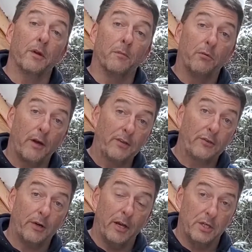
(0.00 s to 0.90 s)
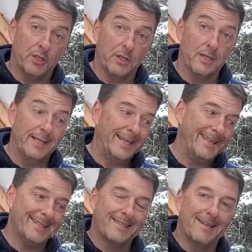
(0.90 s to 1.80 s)
compressor engine
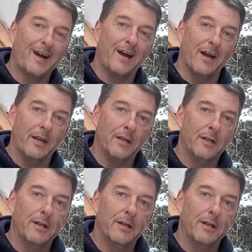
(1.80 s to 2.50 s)
inside